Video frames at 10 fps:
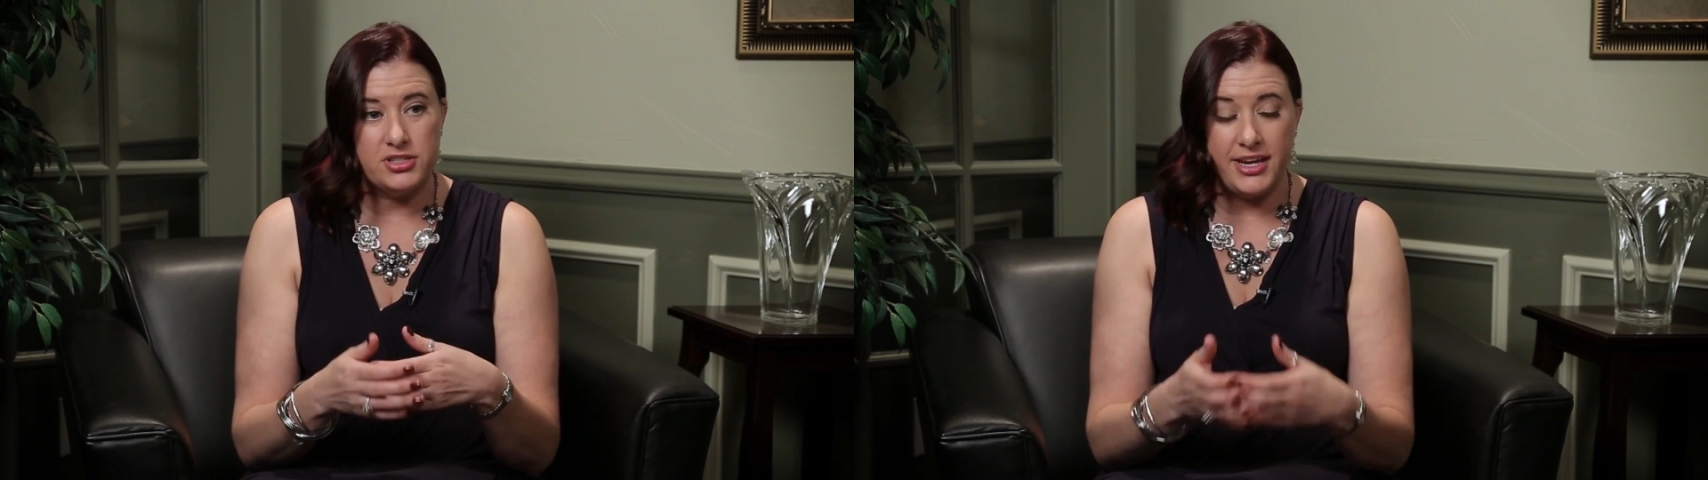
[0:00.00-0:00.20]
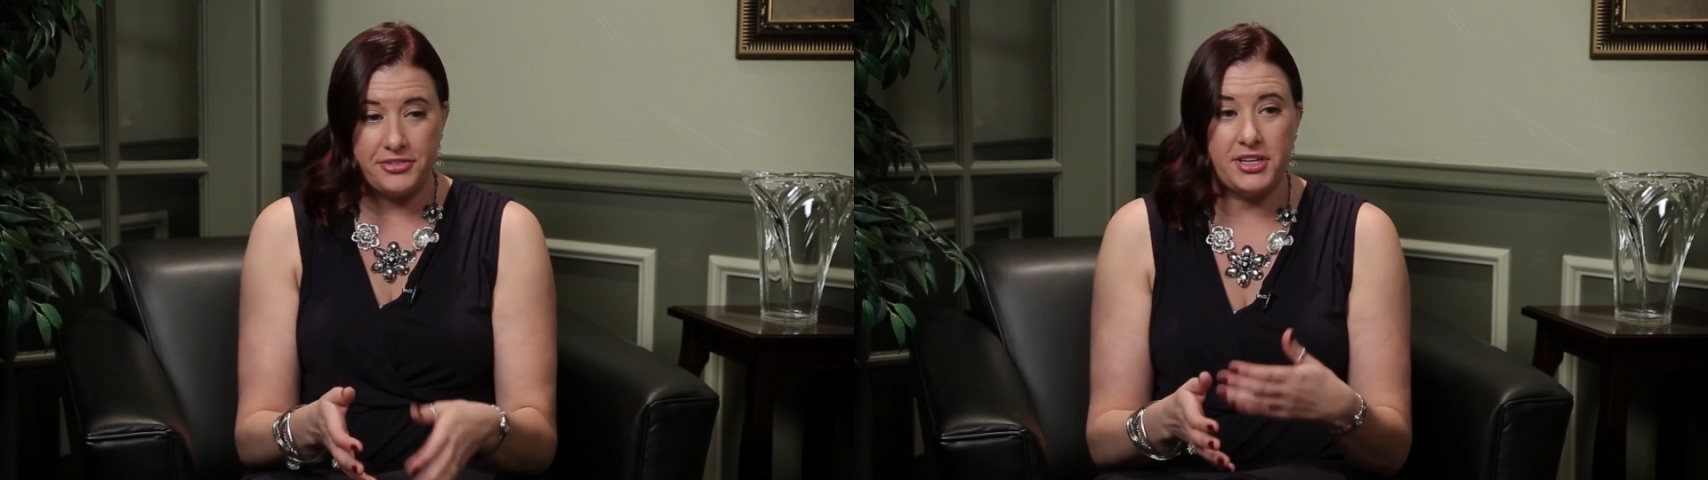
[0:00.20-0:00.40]

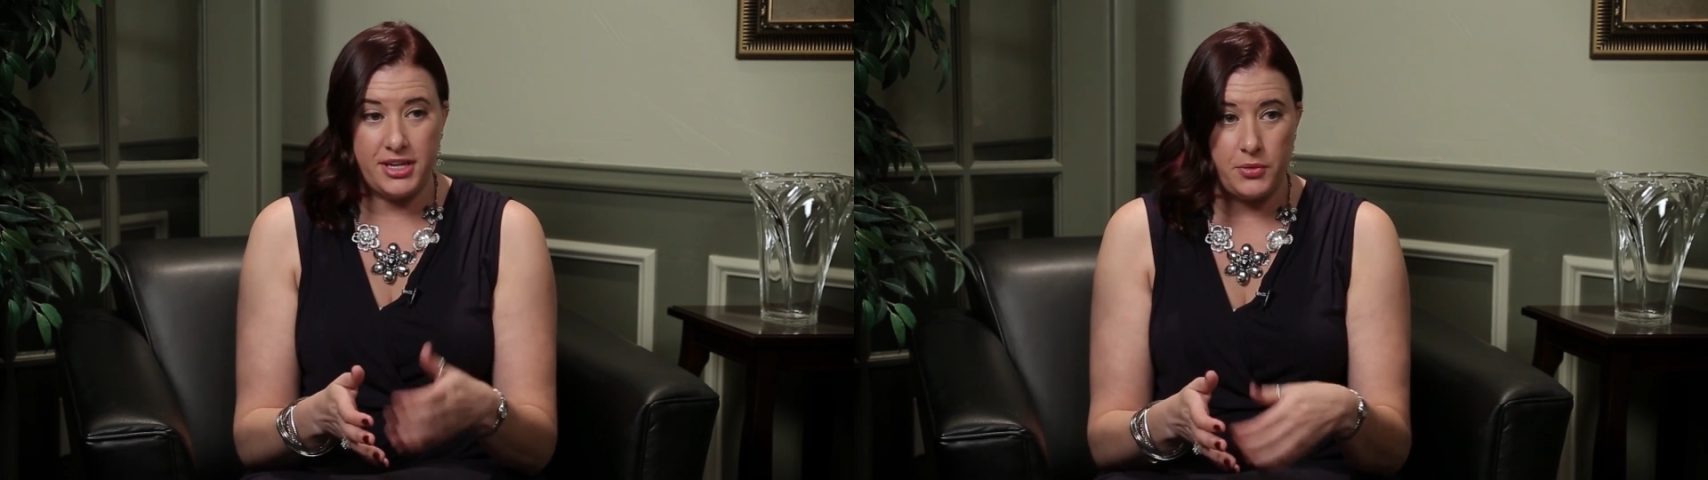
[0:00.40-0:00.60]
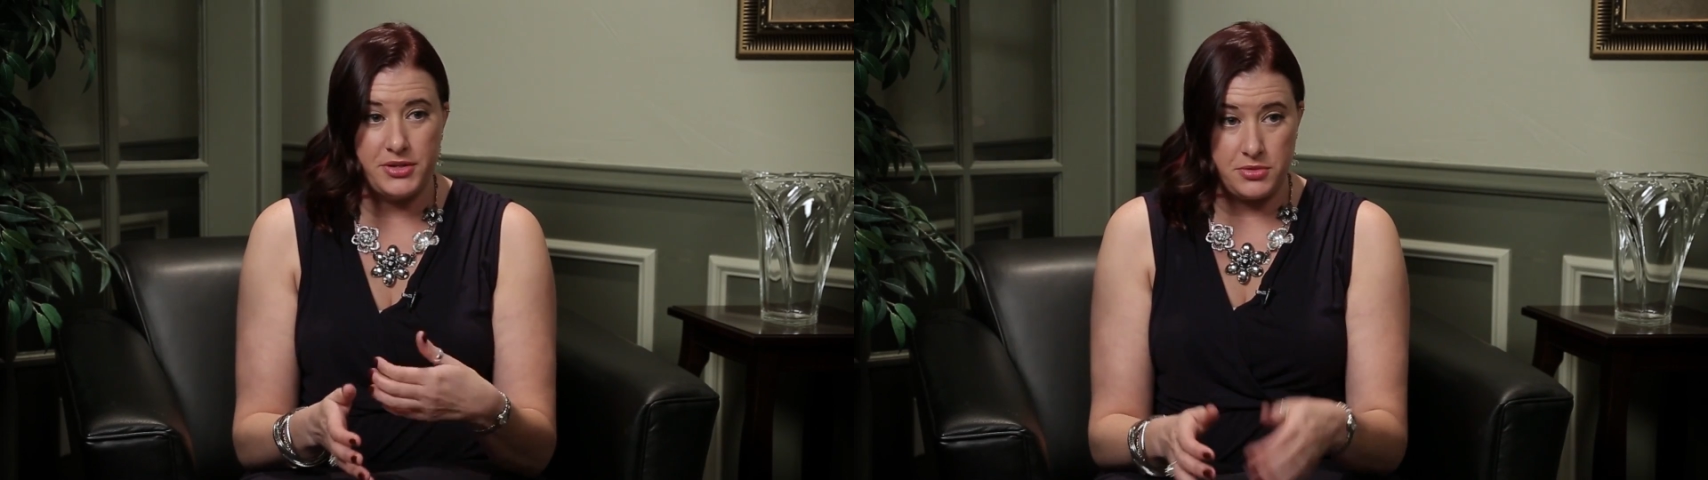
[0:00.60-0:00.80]
you're
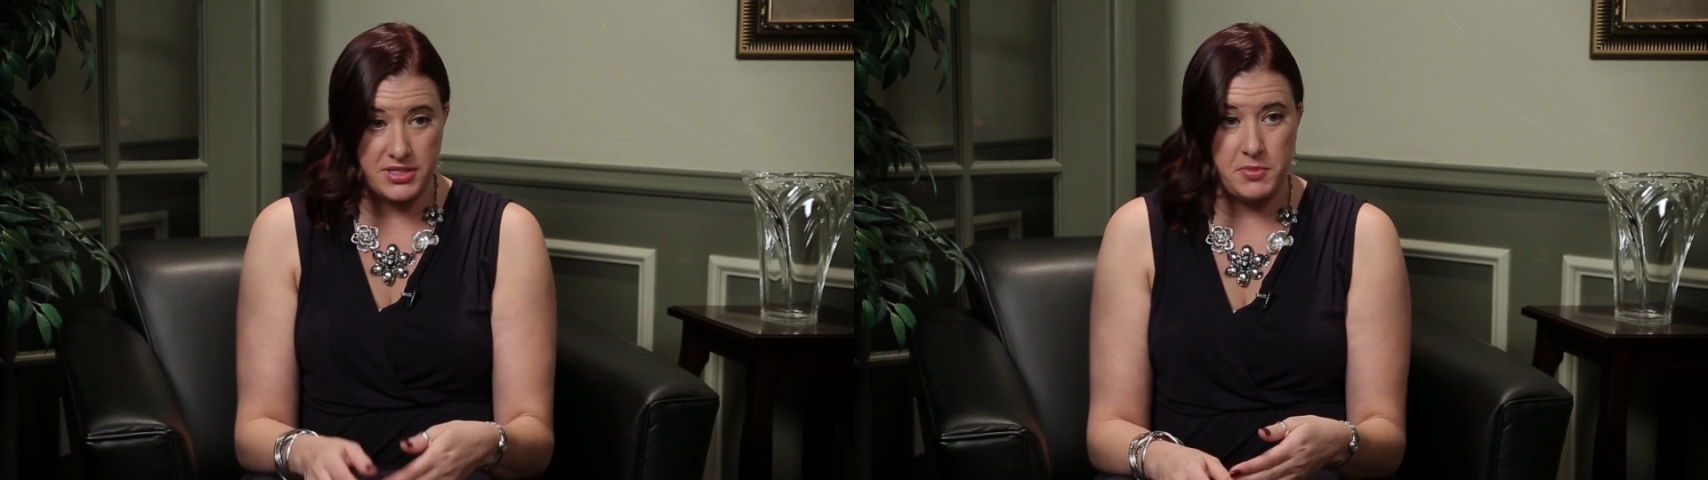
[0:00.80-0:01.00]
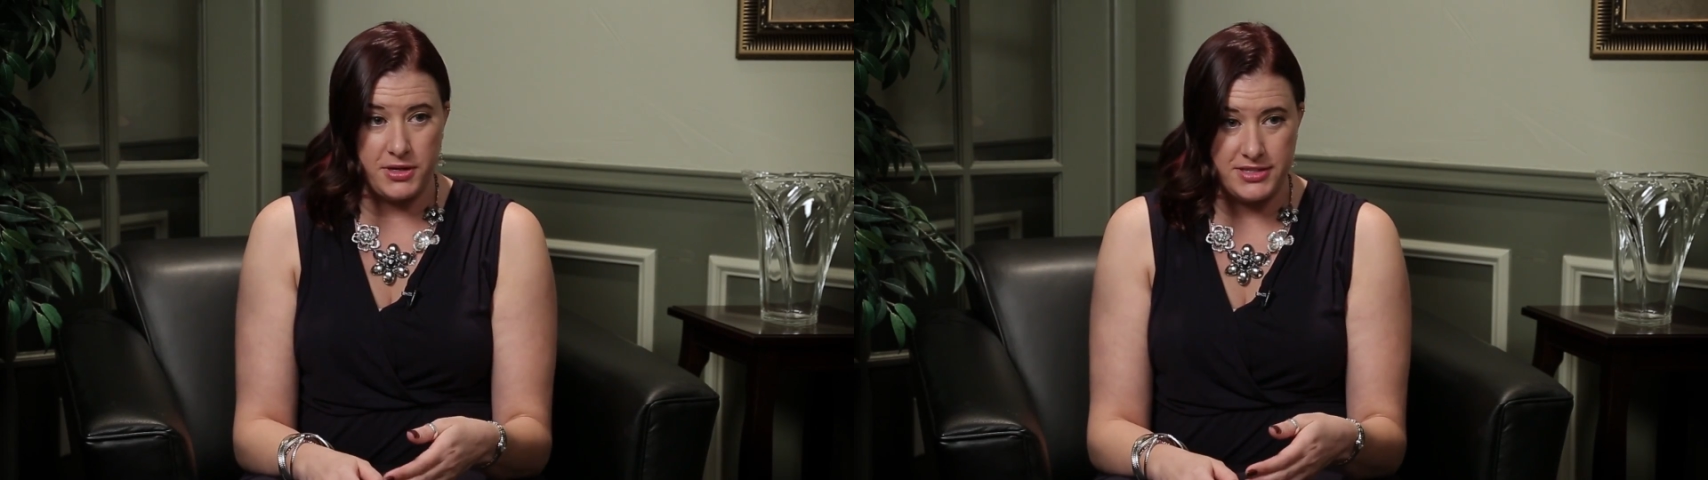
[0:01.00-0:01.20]
definitely going
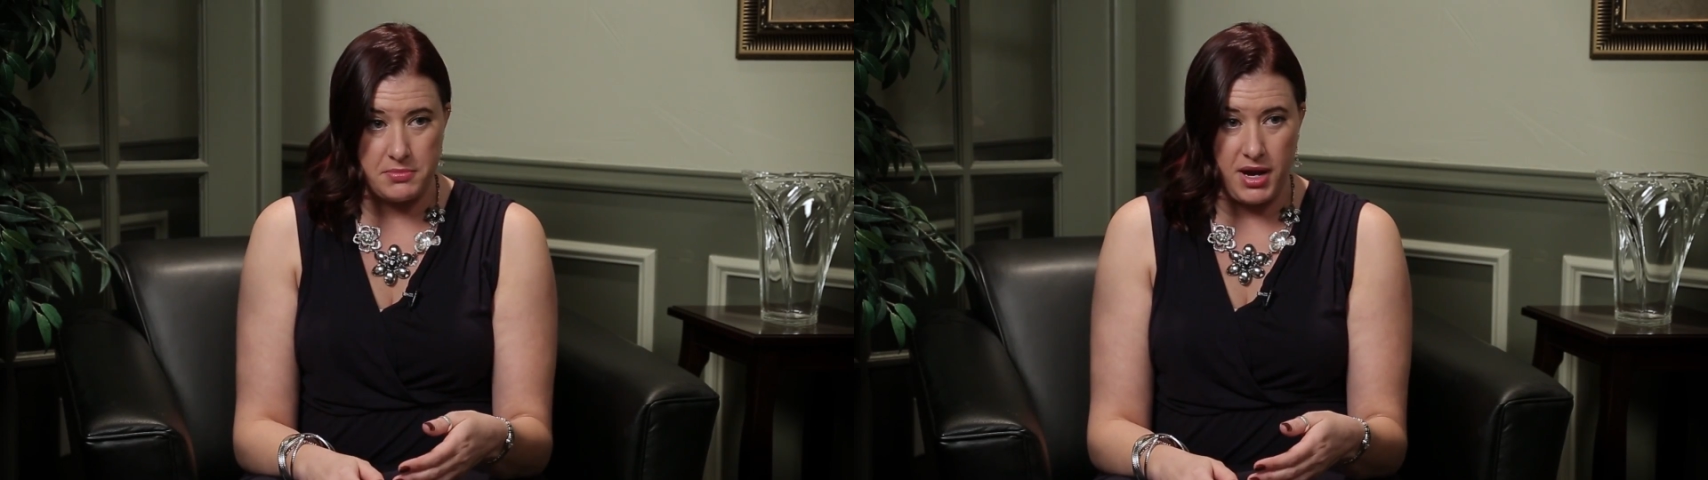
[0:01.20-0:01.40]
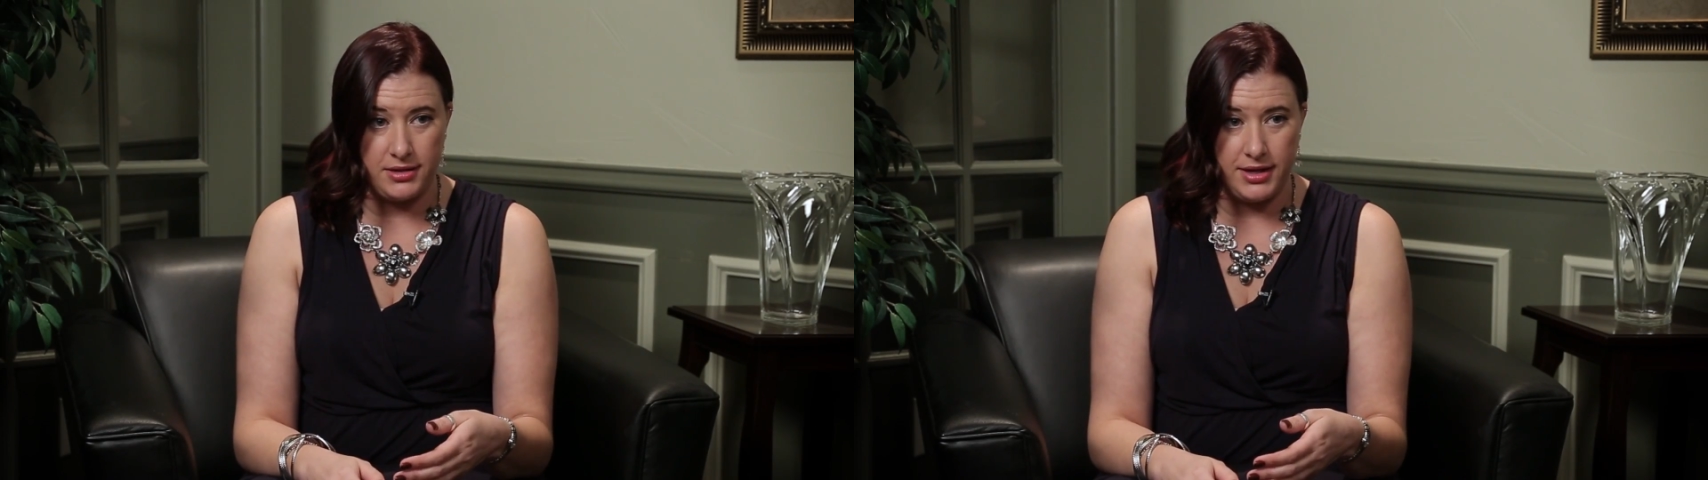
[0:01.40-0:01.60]
to
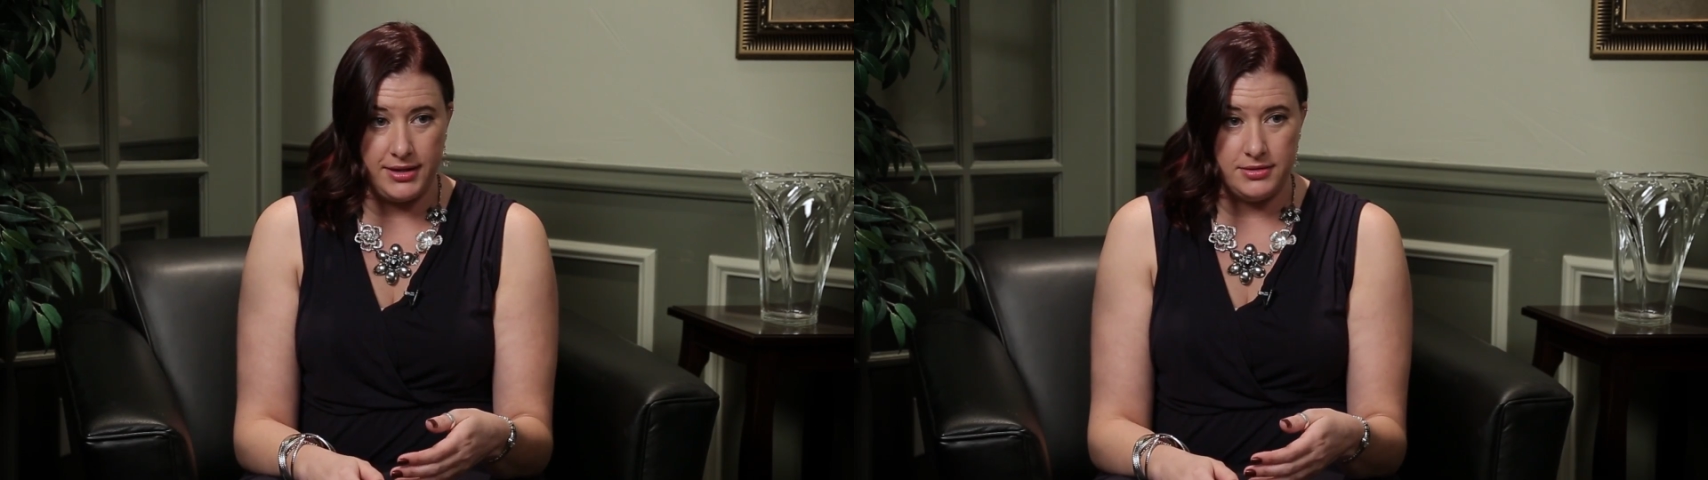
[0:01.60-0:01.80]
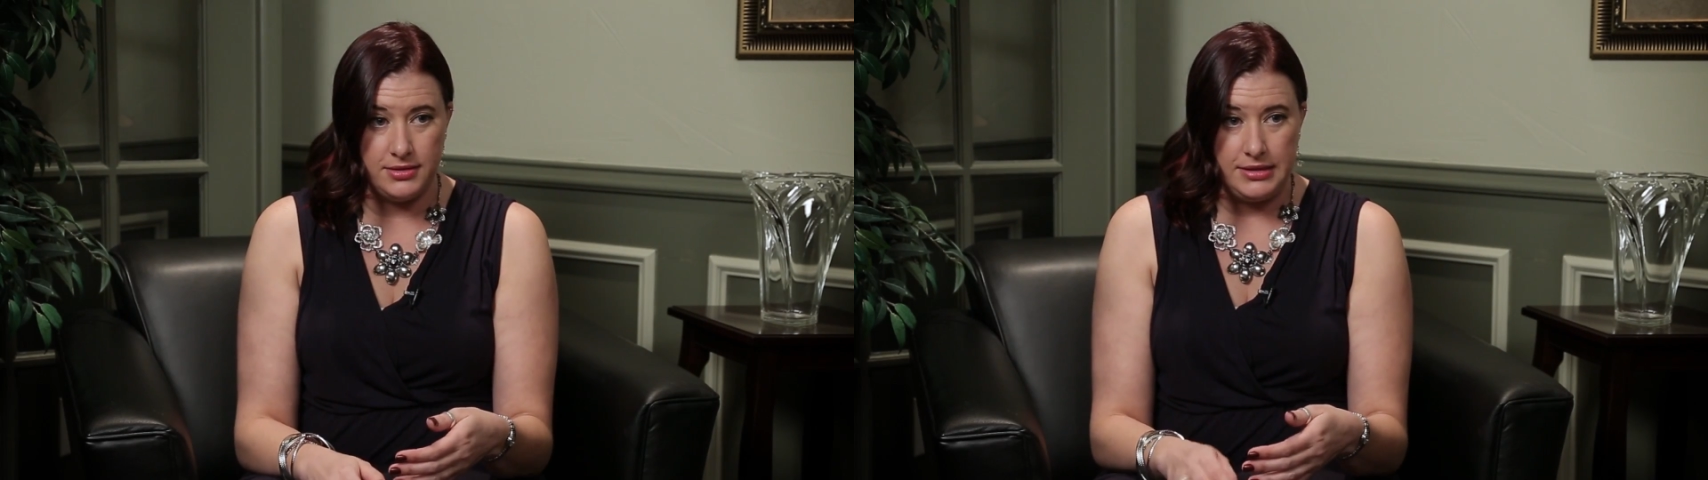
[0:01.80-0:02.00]
experience a
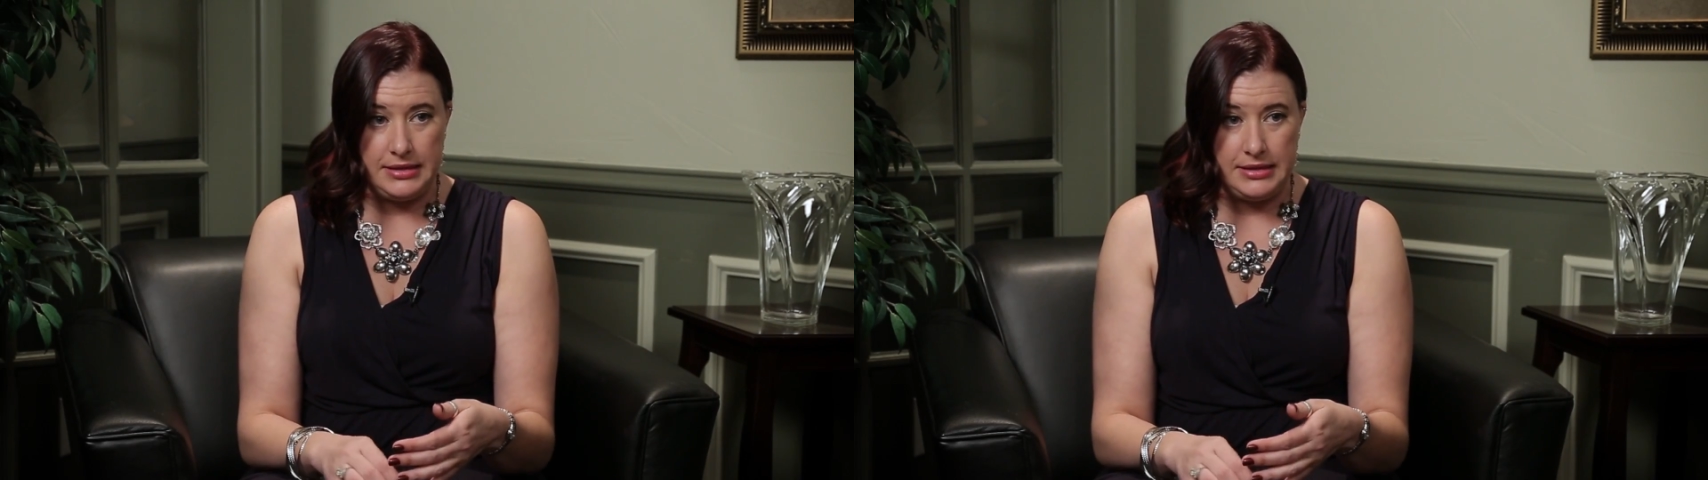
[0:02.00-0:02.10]
migraine